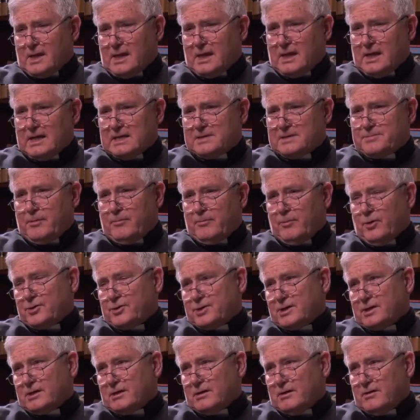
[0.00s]
in his
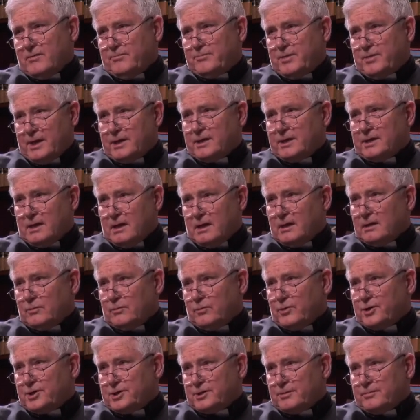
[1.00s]
promotion of pagan
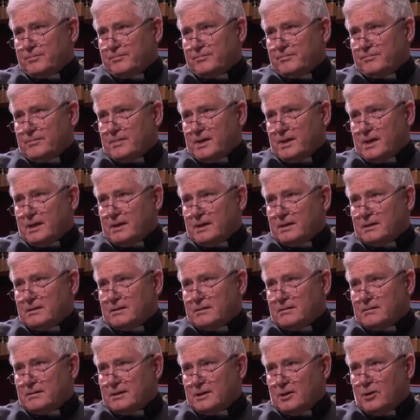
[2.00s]
idol worship
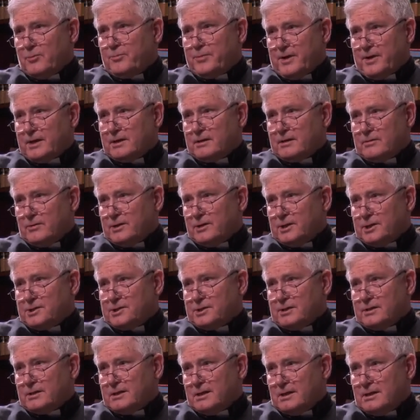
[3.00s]
and neo-pagan
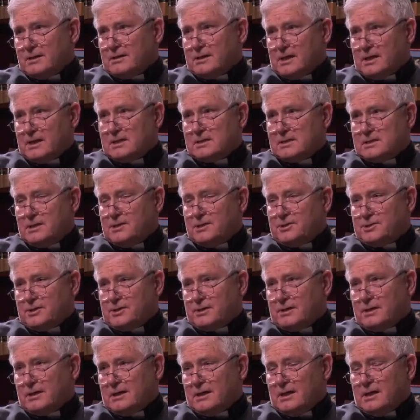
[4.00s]
religion that he's
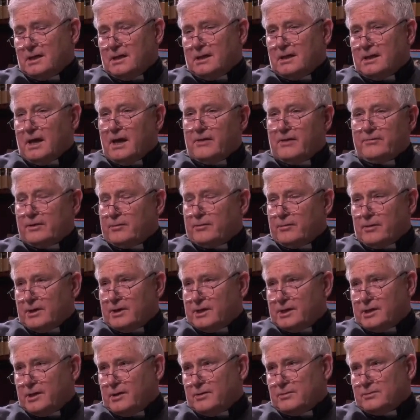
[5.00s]
teaching everywhere
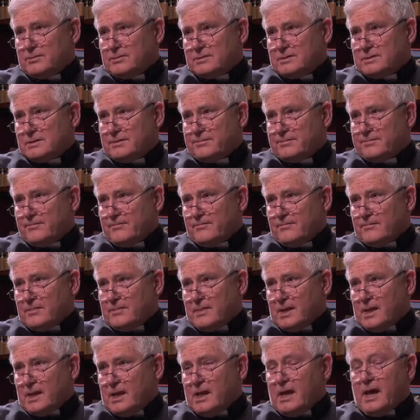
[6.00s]
he goes,
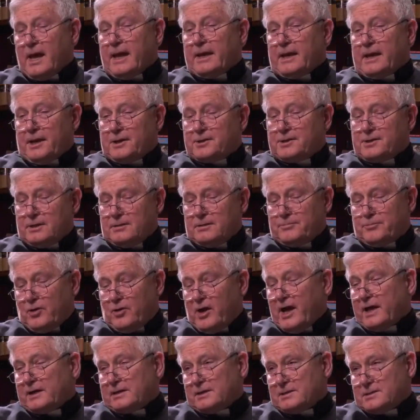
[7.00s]
and actually
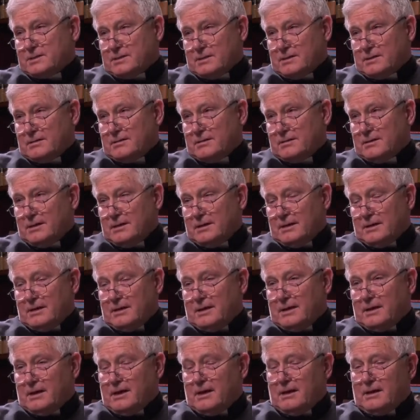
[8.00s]
practicing.
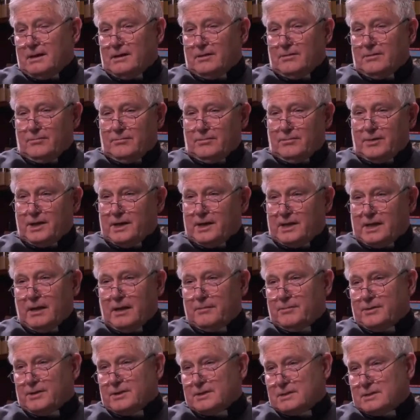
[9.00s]
When we came to